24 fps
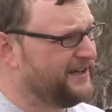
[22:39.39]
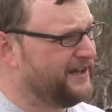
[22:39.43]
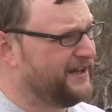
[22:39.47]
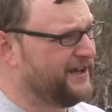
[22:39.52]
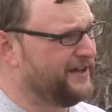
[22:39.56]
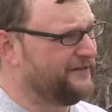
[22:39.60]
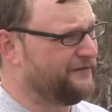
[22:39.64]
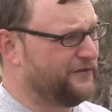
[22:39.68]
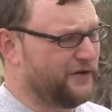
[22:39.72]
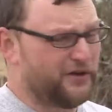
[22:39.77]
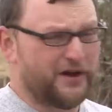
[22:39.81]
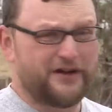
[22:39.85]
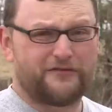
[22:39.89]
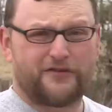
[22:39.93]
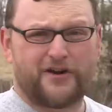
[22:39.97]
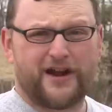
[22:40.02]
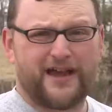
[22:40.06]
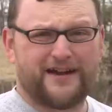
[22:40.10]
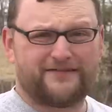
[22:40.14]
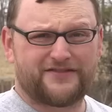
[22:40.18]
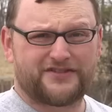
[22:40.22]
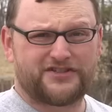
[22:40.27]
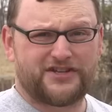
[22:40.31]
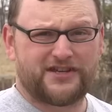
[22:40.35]
If you ever
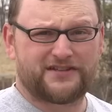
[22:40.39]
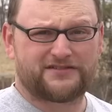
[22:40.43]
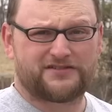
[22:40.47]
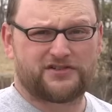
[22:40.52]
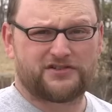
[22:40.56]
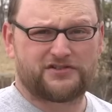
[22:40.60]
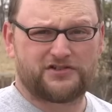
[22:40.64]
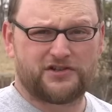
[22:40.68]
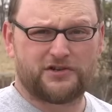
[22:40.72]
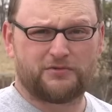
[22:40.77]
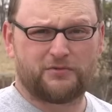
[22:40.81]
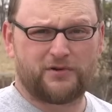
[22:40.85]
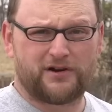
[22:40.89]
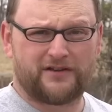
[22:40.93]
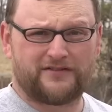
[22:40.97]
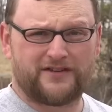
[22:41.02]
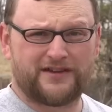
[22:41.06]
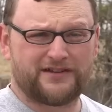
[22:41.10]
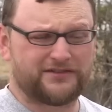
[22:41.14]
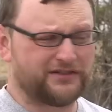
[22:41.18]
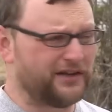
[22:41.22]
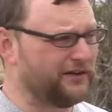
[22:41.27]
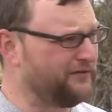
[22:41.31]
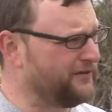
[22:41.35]
have a chance to shoot one of
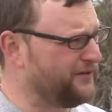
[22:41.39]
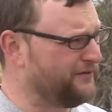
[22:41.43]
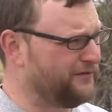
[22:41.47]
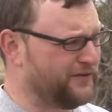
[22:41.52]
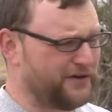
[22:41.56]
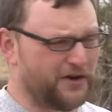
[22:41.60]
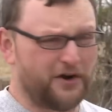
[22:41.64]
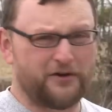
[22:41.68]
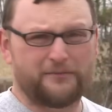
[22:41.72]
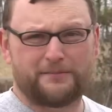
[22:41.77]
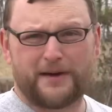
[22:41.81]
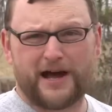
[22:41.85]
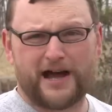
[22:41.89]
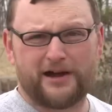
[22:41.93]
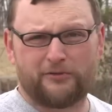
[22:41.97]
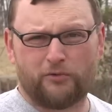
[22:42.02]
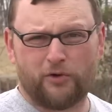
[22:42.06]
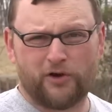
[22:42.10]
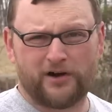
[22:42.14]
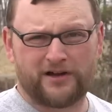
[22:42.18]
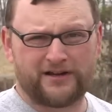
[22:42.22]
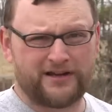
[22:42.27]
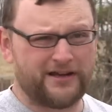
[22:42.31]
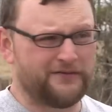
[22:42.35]
these, even if you don't buy
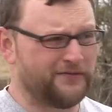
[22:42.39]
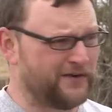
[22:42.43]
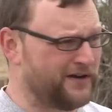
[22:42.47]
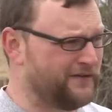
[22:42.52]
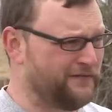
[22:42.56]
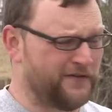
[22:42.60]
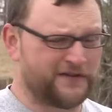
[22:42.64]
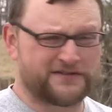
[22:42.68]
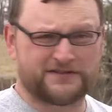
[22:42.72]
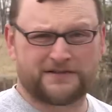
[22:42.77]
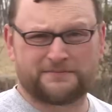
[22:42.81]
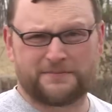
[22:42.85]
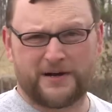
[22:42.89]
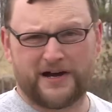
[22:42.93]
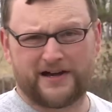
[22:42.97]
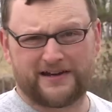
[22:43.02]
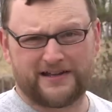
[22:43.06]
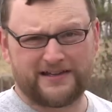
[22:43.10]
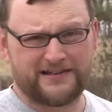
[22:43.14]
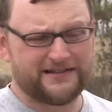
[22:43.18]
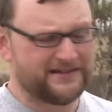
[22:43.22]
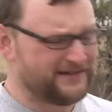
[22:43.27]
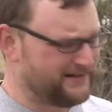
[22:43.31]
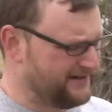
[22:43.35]
one, even if it's a
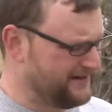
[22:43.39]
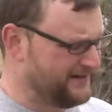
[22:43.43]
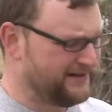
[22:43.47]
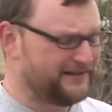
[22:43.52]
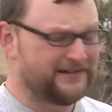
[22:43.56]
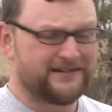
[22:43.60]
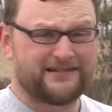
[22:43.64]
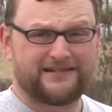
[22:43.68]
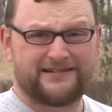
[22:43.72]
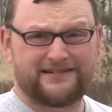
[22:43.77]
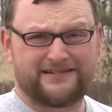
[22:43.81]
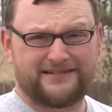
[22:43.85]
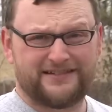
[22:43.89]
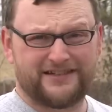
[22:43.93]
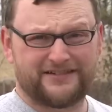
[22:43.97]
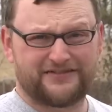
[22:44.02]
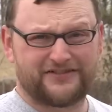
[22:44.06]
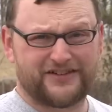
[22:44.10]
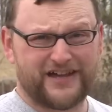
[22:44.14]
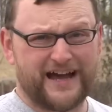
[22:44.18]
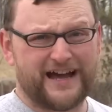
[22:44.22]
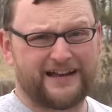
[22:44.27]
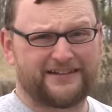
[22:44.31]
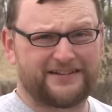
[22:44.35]
buddy,
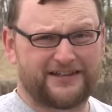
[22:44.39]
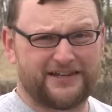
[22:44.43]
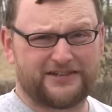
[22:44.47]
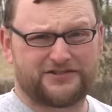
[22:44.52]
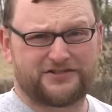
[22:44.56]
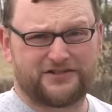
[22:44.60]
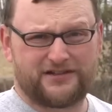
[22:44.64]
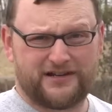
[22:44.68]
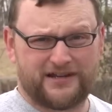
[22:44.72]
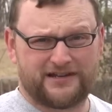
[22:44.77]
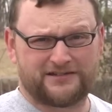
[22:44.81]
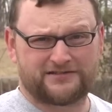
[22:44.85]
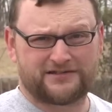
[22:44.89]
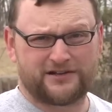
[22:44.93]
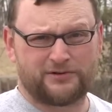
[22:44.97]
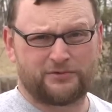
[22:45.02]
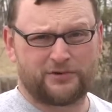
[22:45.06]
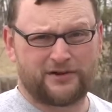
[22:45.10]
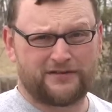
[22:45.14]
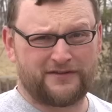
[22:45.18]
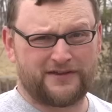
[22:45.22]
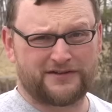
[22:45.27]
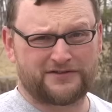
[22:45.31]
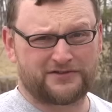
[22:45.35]
you've got to get your hands on
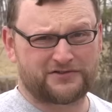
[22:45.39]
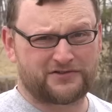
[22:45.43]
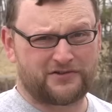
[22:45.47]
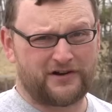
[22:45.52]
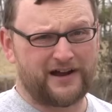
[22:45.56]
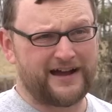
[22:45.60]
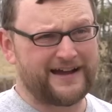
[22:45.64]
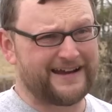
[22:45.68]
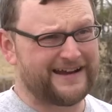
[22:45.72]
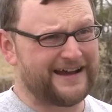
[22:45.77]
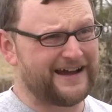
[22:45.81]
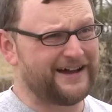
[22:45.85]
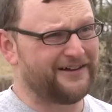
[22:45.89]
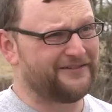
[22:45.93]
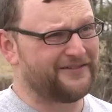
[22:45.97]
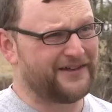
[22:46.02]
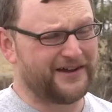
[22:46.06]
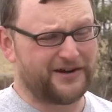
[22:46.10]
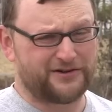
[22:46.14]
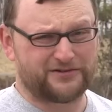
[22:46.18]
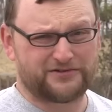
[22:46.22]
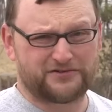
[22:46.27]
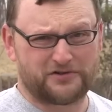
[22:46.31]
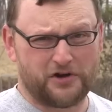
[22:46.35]
one of these and try it out.
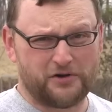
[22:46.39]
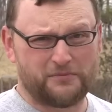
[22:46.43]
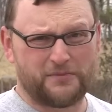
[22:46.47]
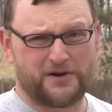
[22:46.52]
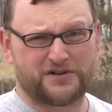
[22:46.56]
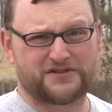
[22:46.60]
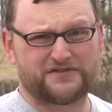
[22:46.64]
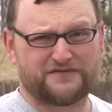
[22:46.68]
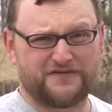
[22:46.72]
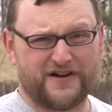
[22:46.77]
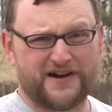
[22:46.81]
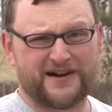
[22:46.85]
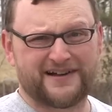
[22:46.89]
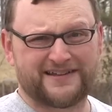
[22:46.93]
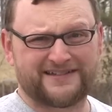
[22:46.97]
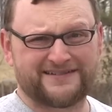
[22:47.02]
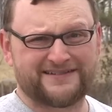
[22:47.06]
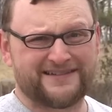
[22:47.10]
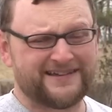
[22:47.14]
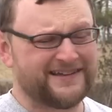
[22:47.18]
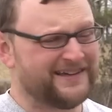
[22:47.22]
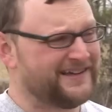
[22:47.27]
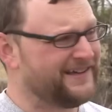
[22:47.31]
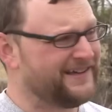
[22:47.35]
They are so much
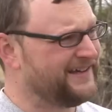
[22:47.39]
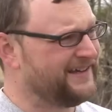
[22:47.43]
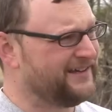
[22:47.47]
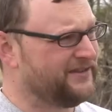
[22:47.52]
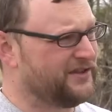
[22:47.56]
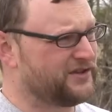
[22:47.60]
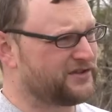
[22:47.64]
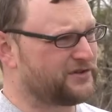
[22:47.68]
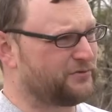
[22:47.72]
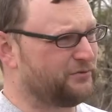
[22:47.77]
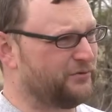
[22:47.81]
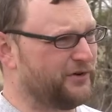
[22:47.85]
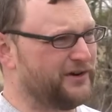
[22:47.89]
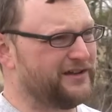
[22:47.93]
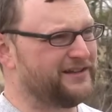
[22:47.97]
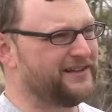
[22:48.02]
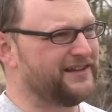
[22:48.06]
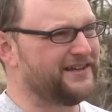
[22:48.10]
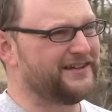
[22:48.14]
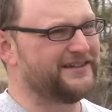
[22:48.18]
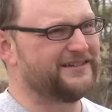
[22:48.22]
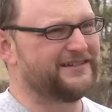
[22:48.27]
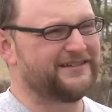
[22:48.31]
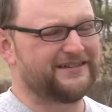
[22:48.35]
fun. This
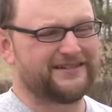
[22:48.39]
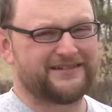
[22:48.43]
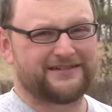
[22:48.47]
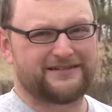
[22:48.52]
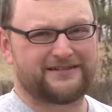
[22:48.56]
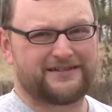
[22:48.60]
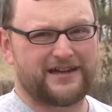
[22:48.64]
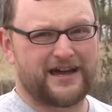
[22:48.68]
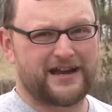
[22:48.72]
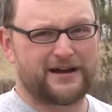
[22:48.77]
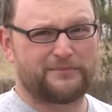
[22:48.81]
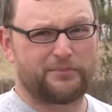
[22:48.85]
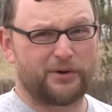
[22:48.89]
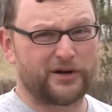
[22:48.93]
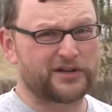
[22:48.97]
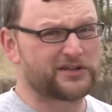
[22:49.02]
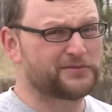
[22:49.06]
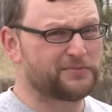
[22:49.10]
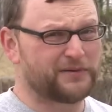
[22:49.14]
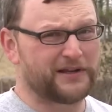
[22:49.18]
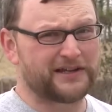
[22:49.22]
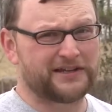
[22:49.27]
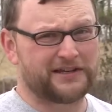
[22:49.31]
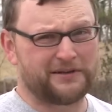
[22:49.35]
really kind of
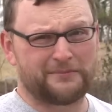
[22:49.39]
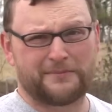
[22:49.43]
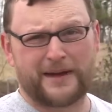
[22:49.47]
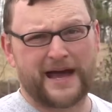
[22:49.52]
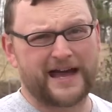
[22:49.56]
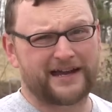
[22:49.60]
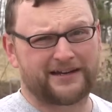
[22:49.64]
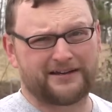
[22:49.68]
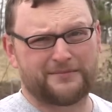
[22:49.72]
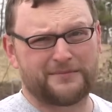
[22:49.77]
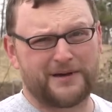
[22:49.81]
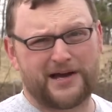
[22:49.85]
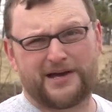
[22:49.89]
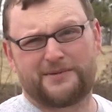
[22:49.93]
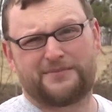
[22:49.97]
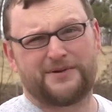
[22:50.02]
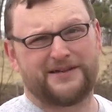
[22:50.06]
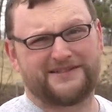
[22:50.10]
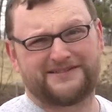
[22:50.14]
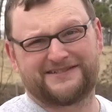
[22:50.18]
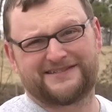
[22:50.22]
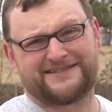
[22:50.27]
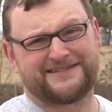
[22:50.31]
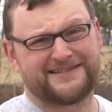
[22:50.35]
brings plinking back, in my
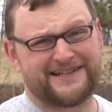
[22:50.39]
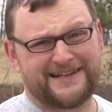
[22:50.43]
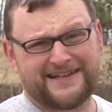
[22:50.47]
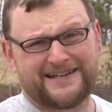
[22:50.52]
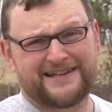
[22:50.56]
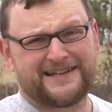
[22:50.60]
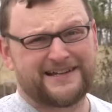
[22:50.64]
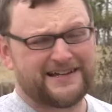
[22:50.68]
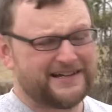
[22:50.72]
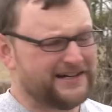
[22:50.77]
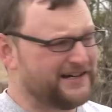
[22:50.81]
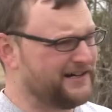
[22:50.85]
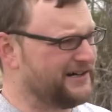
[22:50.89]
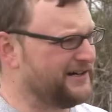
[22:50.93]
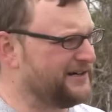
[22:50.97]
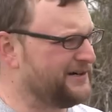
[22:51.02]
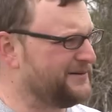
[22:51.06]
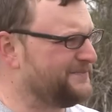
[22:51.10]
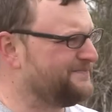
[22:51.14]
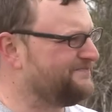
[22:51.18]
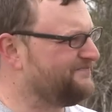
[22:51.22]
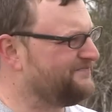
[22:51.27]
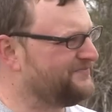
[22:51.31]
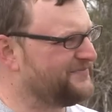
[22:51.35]
opinion.
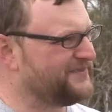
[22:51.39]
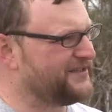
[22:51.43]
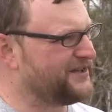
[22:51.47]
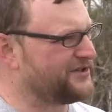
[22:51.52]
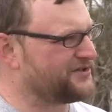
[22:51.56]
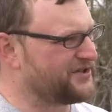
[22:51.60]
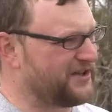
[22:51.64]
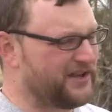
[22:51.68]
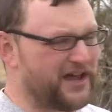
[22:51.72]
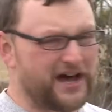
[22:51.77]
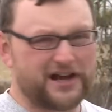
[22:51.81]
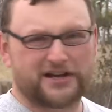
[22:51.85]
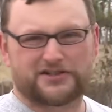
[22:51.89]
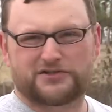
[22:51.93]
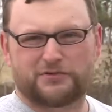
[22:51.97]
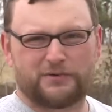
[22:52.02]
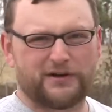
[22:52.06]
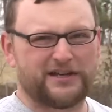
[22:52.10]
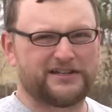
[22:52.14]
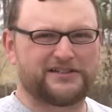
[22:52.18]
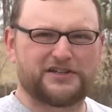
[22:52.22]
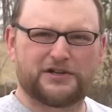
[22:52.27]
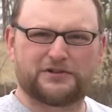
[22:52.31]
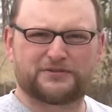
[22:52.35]
Um, there's a lot of
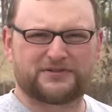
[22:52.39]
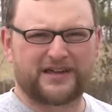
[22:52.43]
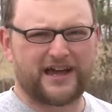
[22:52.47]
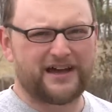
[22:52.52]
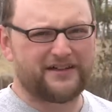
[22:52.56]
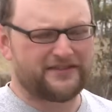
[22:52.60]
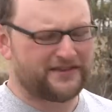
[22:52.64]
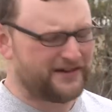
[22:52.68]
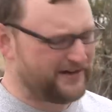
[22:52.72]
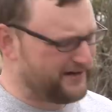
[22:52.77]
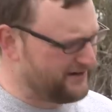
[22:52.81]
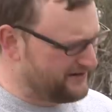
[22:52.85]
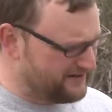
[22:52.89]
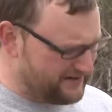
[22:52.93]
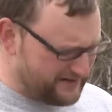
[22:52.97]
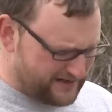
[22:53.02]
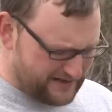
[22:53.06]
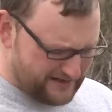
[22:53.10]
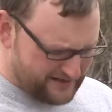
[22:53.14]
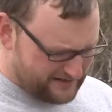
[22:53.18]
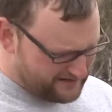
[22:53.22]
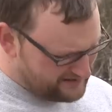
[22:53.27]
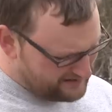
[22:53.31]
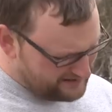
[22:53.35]
22s out there,
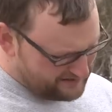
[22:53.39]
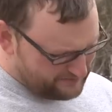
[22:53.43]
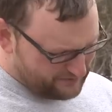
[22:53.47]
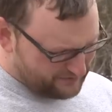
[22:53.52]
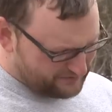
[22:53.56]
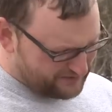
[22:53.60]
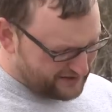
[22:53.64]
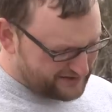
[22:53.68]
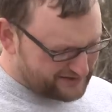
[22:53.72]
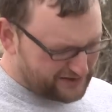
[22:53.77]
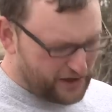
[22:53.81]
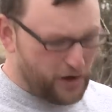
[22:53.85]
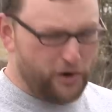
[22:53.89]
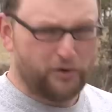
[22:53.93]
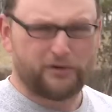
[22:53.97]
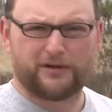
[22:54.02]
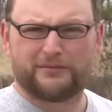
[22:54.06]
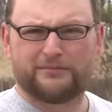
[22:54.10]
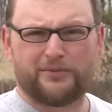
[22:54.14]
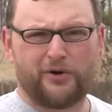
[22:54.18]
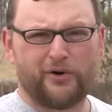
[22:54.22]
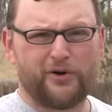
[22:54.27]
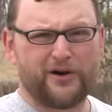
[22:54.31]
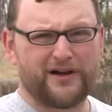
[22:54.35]
but this
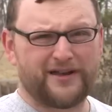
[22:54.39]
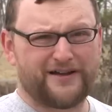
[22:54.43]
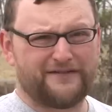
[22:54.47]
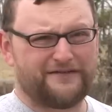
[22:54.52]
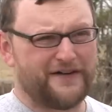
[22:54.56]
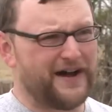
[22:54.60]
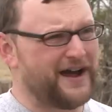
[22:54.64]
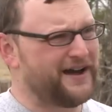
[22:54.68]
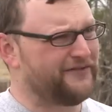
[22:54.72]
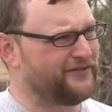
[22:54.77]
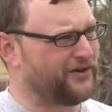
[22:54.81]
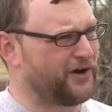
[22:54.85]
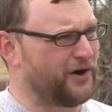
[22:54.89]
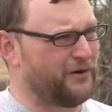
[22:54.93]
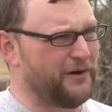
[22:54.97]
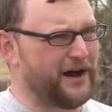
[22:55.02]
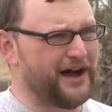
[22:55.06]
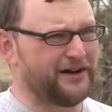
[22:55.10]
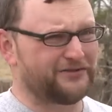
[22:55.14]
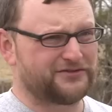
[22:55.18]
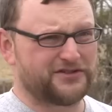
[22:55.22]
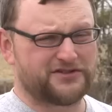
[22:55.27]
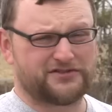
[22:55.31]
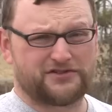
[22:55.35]
golden boy, if I ever go
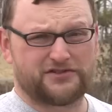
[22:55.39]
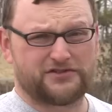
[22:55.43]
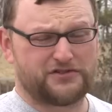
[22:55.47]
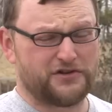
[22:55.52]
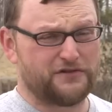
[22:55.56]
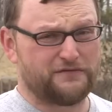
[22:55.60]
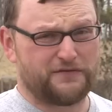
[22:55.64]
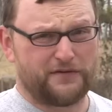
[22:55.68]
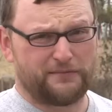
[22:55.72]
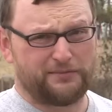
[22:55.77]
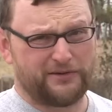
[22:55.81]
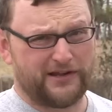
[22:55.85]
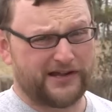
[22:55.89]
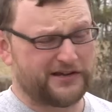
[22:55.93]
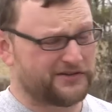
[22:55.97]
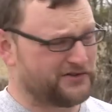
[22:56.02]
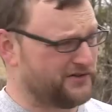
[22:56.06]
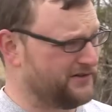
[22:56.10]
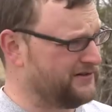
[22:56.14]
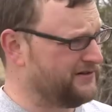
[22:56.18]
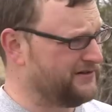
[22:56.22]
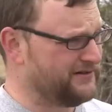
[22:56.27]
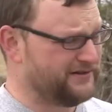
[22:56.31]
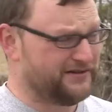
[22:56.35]
out just to shoot for
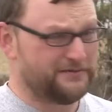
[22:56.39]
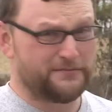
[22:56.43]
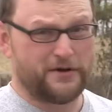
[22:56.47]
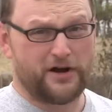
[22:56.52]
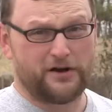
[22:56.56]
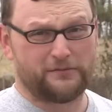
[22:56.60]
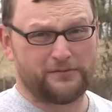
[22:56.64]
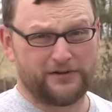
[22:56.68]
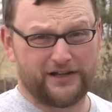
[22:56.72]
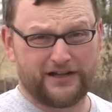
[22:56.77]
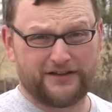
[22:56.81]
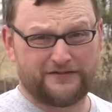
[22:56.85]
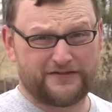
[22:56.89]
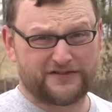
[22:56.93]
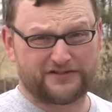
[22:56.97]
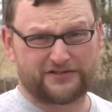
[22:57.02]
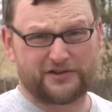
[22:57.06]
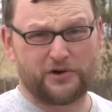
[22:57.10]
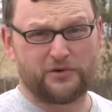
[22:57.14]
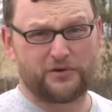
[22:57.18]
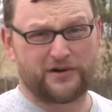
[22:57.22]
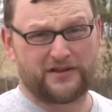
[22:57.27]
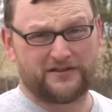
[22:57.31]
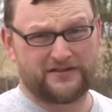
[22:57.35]
pleasure, you better believe it's
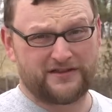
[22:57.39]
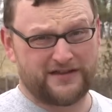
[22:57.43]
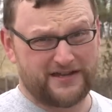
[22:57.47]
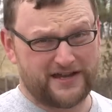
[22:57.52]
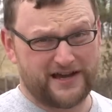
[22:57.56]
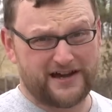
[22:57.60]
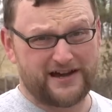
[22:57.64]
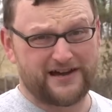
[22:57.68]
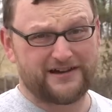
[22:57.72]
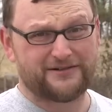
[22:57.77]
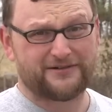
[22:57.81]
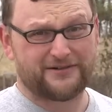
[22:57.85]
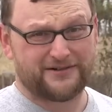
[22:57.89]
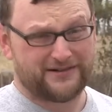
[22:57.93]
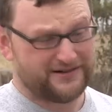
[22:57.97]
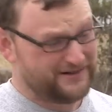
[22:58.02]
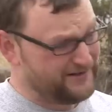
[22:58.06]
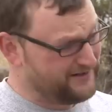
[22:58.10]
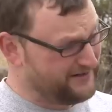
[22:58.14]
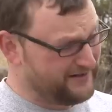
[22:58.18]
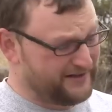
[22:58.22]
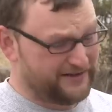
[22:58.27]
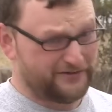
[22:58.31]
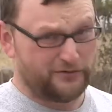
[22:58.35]
going in the, uh,
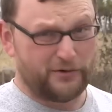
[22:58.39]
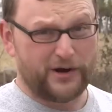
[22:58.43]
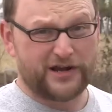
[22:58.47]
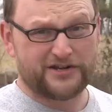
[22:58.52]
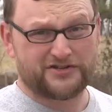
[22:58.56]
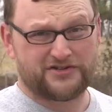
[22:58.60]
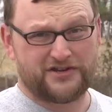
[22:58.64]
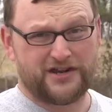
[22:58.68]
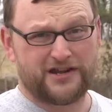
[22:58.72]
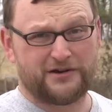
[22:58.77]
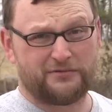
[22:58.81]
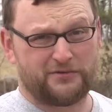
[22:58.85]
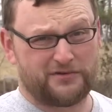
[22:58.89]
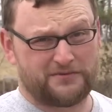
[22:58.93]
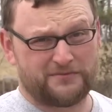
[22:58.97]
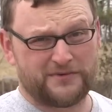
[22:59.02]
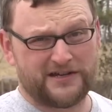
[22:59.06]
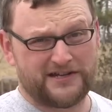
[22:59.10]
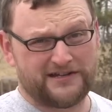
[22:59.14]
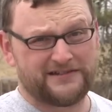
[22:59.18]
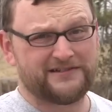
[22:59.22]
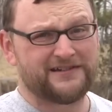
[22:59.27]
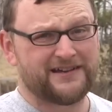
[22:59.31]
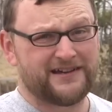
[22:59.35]
in the range kit with
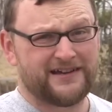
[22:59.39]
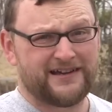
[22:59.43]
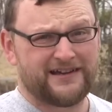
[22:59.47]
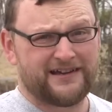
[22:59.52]
me.